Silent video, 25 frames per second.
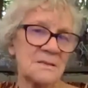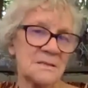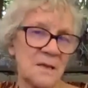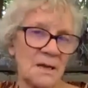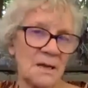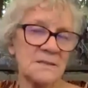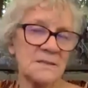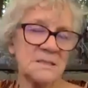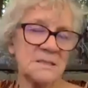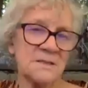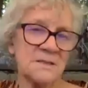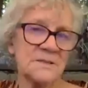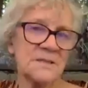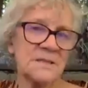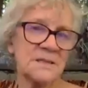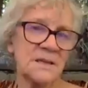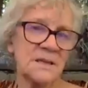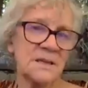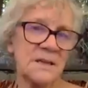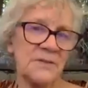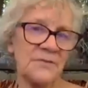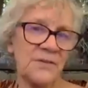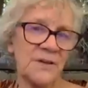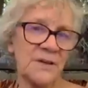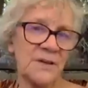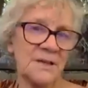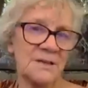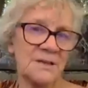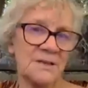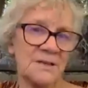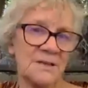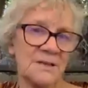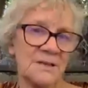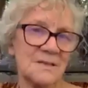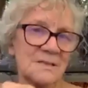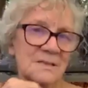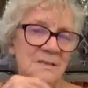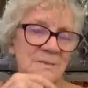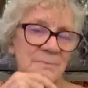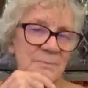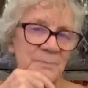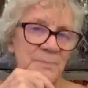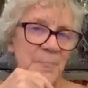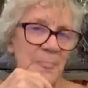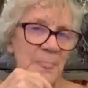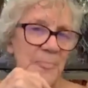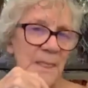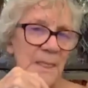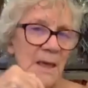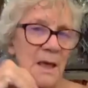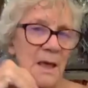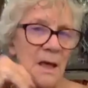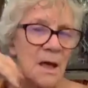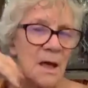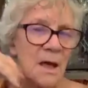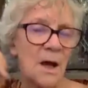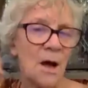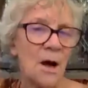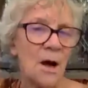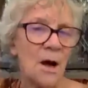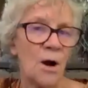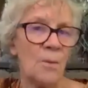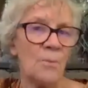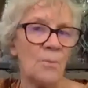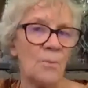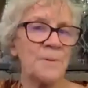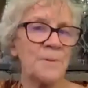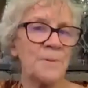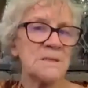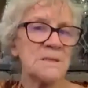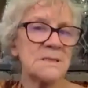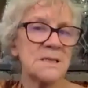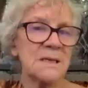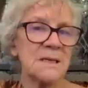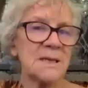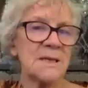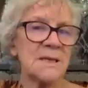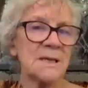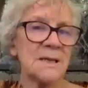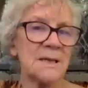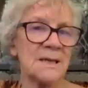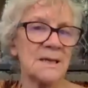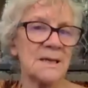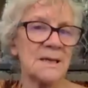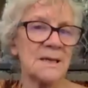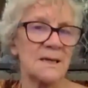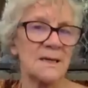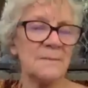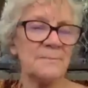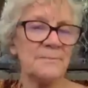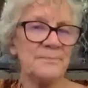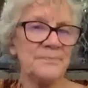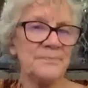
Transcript: sites of significance. More particularly,